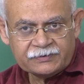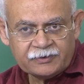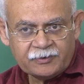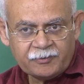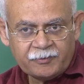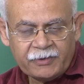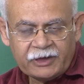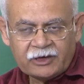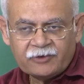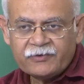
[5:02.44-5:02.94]

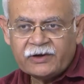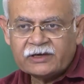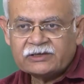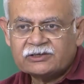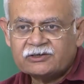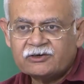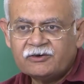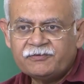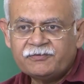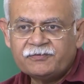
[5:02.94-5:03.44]

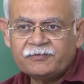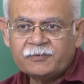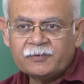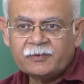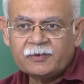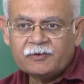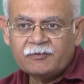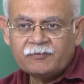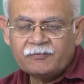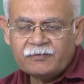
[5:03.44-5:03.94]
manufacture of
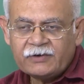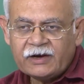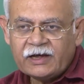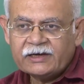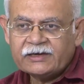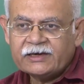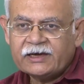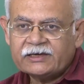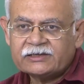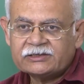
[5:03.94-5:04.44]

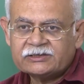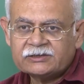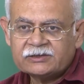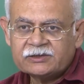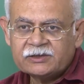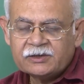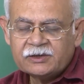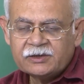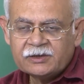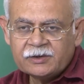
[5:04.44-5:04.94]
fly ash
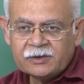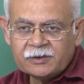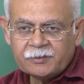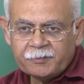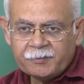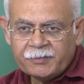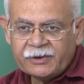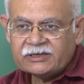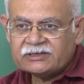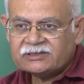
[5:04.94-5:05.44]

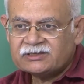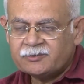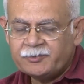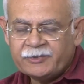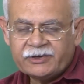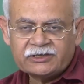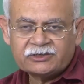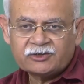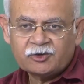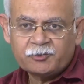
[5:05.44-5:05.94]
based
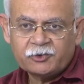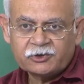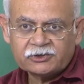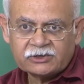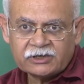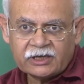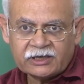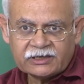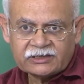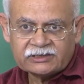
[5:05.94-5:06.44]
cements or
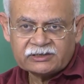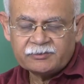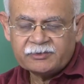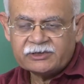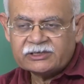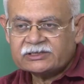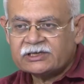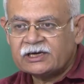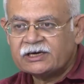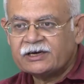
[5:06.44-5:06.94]
pozzolanic
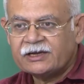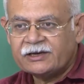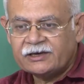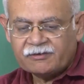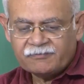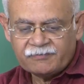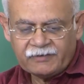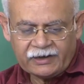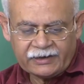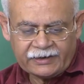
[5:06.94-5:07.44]
cements
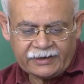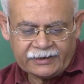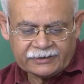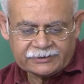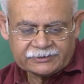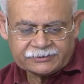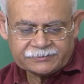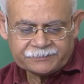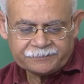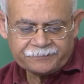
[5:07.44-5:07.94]
containing fly
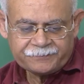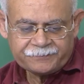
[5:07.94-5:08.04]
ash.